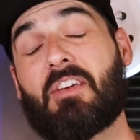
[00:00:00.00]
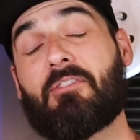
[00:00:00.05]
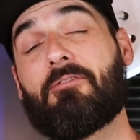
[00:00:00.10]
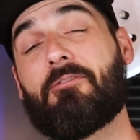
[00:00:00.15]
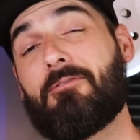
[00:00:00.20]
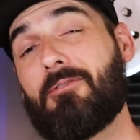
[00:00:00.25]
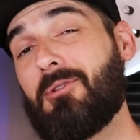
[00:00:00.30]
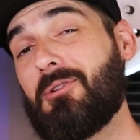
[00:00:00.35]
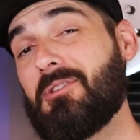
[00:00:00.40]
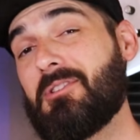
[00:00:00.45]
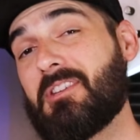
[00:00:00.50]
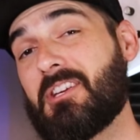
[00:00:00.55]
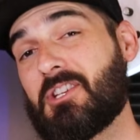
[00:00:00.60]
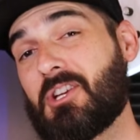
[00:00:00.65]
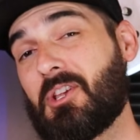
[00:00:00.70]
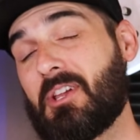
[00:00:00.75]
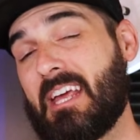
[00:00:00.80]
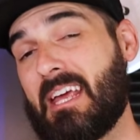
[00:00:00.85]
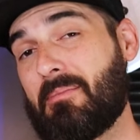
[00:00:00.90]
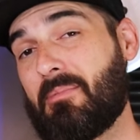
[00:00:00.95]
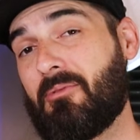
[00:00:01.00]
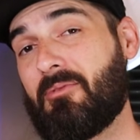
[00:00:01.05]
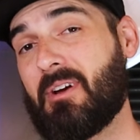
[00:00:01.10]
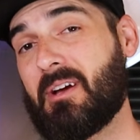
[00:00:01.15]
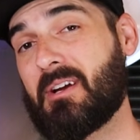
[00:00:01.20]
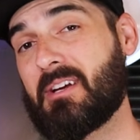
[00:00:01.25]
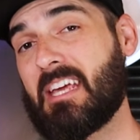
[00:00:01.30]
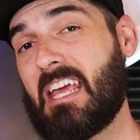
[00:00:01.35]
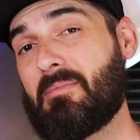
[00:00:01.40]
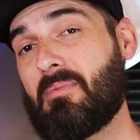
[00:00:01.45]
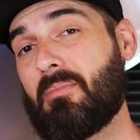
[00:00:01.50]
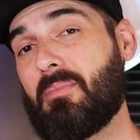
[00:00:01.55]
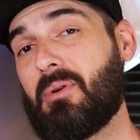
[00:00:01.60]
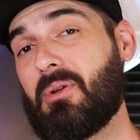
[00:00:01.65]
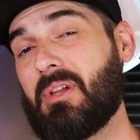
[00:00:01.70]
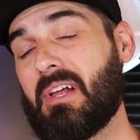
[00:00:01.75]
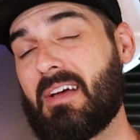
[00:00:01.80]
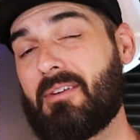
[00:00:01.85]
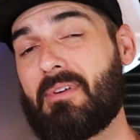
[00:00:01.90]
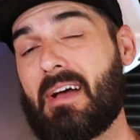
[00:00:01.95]
a full digital amplifier
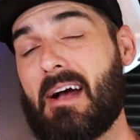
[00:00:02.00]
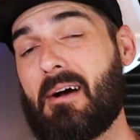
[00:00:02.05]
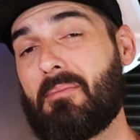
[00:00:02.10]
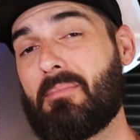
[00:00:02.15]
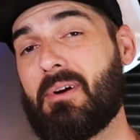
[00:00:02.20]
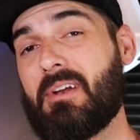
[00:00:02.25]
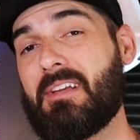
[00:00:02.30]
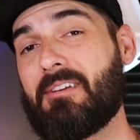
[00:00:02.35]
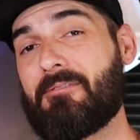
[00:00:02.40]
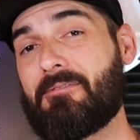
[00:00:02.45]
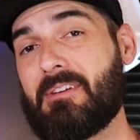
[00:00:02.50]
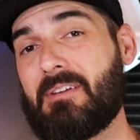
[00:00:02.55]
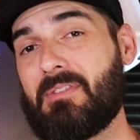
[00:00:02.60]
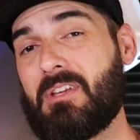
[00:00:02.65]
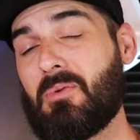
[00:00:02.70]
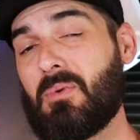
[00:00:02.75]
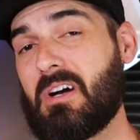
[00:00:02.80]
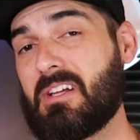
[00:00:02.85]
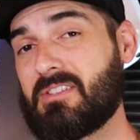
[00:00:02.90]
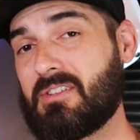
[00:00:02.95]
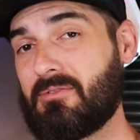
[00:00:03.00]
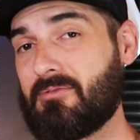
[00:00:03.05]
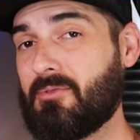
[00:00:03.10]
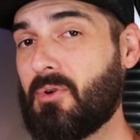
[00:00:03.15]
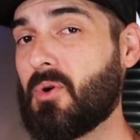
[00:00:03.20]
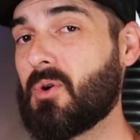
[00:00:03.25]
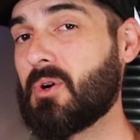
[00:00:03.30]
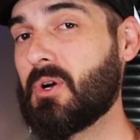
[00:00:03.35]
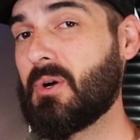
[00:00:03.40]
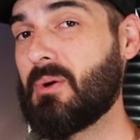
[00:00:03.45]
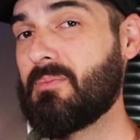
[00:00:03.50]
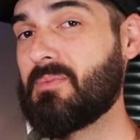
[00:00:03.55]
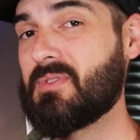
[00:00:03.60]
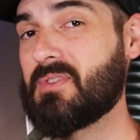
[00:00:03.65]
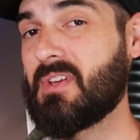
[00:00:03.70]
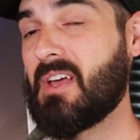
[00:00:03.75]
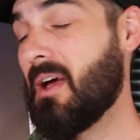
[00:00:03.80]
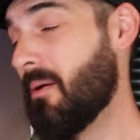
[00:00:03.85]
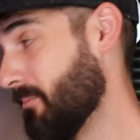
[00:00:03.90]
capable of outputting 50 watts at 4 ohms